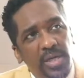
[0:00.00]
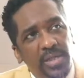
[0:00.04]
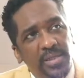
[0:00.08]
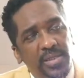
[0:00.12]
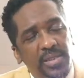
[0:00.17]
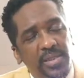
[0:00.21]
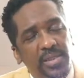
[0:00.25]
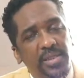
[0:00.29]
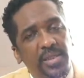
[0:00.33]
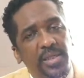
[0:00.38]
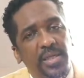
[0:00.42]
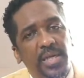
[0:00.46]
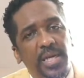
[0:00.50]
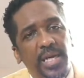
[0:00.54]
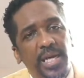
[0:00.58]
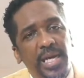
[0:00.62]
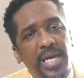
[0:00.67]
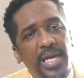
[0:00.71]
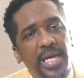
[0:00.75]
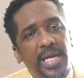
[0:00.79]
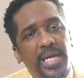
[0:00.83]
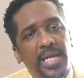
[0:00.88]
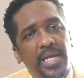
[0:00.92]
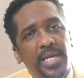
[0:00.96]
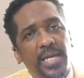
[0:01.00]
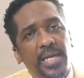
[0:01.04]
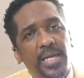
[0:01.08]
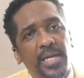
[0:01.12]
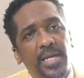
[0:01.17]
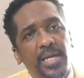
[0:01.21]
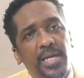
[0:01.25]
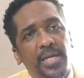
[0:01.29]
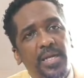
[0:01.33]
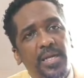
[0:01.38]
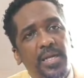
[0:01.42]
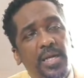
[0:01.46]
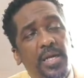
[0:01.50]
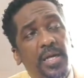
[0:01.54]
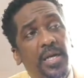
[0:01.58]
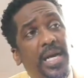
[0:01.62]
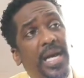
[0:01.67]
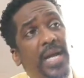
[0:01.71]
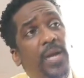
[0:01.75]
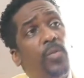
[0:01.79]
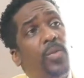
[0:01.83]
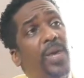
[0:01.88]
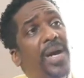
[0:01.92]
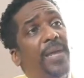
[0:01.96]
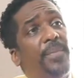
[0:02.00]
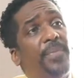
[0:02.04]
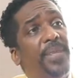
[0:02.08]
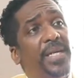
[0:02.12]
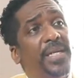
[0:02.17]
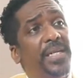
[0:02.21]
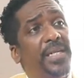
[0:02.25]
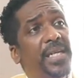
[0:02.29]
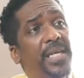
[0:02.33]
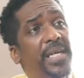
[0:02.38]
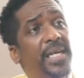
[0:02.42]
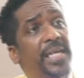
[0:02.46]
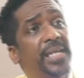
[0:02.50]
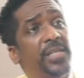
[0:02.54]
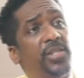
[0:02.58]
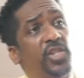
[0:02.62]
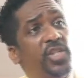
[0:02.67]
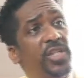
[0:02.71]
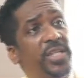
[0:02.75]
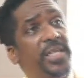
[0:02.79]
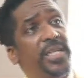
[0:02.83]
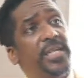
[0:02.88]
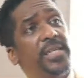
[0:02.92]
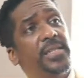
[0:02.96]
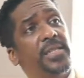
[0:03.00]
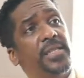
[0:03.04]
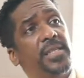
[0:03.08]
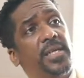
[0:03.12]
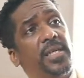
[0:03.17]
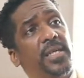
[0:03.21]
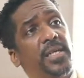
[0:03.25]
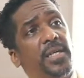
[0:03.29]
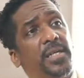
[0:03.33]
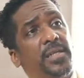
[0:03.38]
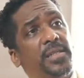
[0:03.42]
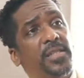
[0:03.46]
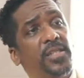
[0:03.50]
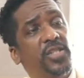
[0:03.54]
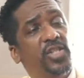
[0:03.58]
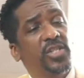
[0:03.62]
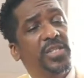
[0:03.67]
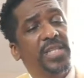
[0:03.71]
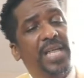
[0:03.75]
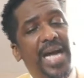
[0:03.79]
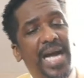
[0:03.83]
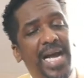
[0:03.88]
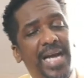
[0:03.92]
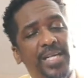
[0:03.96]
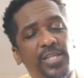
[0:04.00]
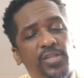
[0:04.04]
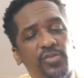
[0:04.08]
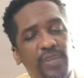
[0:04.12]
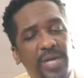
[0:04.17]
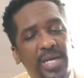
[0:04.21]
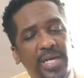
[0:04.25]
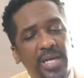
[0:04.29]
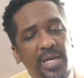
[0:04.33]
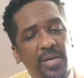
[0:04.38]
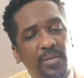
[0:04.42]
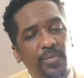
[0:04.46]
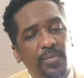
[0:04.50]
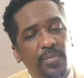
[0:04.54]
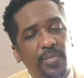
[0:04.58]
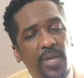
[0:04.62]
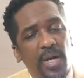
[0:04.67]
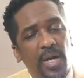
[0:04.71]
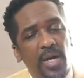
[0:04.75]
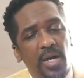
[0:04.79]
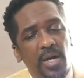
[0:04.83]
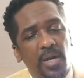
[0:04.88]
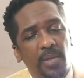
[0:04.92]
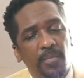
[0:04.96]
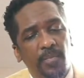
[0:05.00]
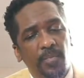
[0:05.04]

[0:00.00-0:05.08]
trust in the NYPD, and she's the highest ranking